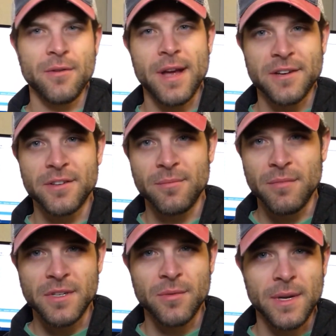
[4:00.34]

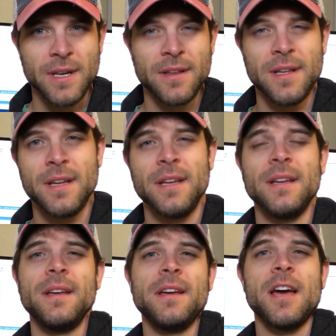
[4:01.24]
interaction between the
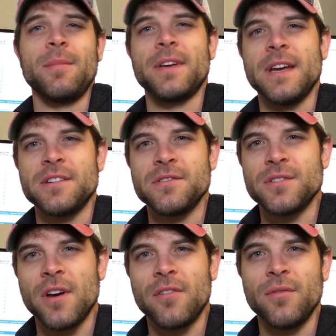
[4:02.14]
application
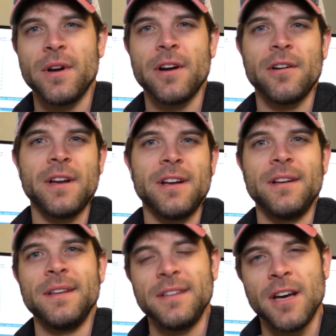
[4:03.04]
software
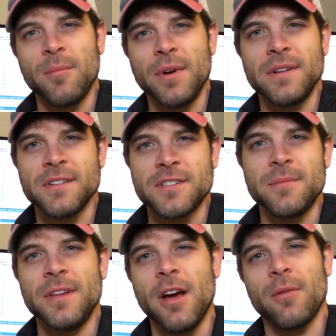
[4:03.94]
and the operating
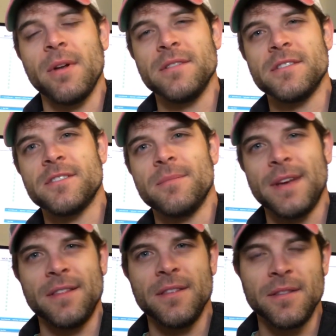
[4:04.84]
system, the operating system
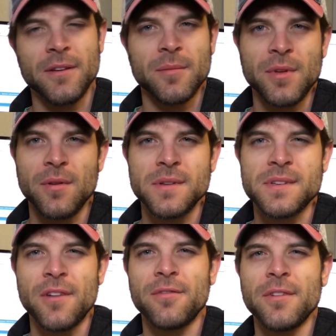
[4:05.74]
and the computer
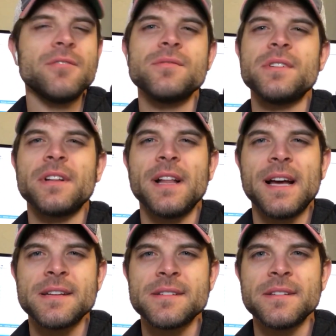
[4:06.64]
itself. Interesting
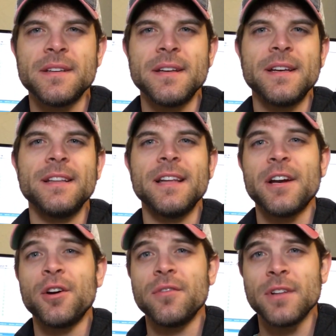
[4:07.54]
class, a
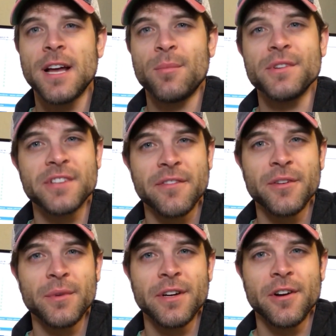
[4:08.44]
lot of overlap with stuff
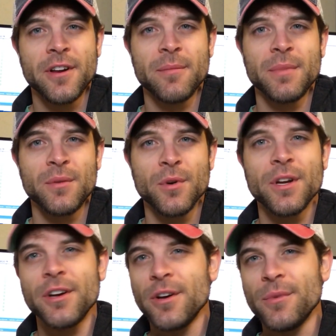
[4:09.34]
that we had already been
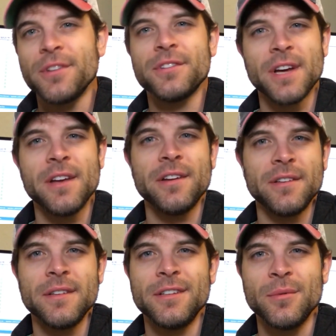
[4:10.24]
working on, which uh,
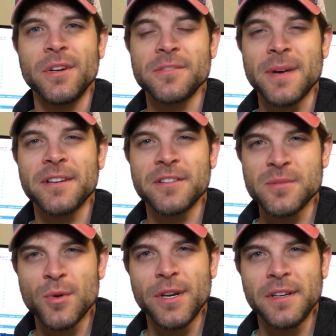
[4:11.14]
you would expect at
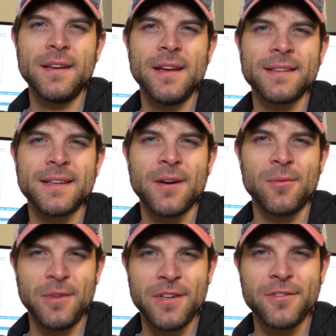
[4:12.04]
this point. Not
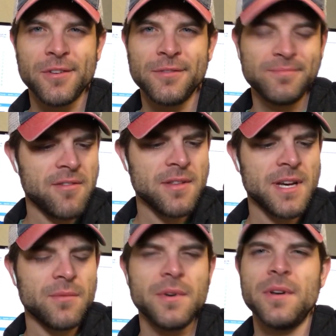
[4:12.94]
terribly difficult. After
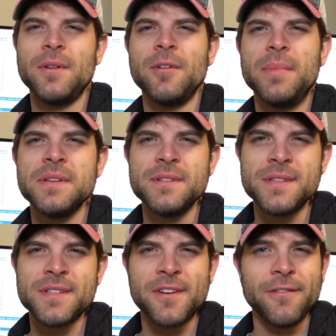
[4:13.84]
that one,
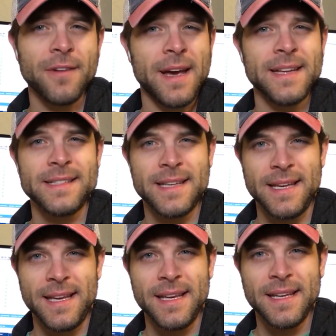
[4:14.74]
Business of IT.